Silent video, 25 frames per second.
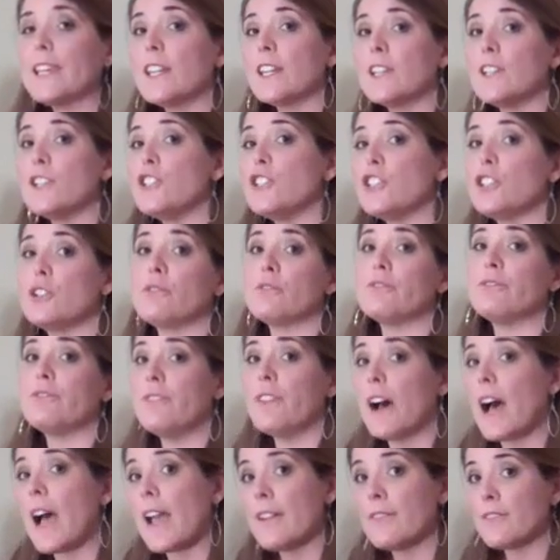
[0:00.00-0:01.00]
going to do
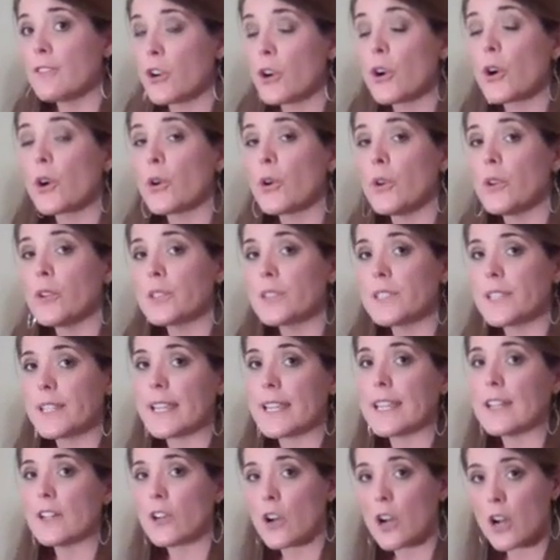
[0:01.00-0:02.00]
5 curls
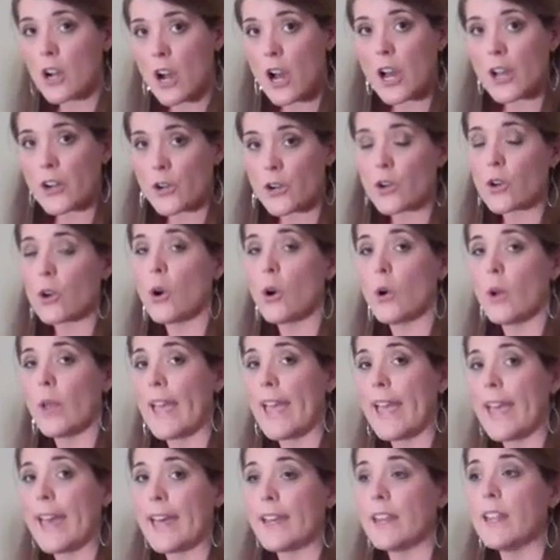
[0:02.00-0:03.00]
on her whole
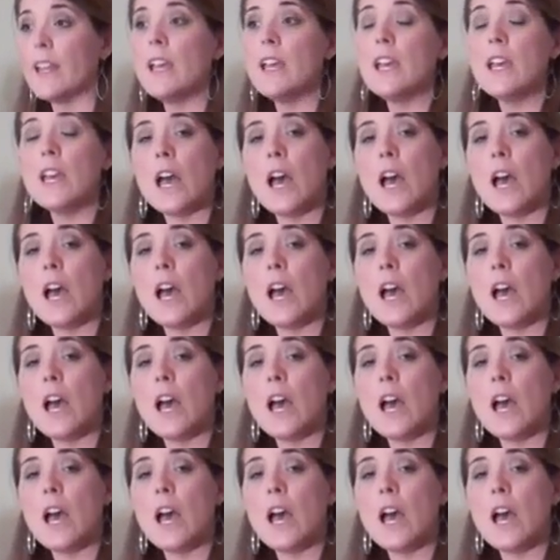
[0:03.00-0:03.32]
head.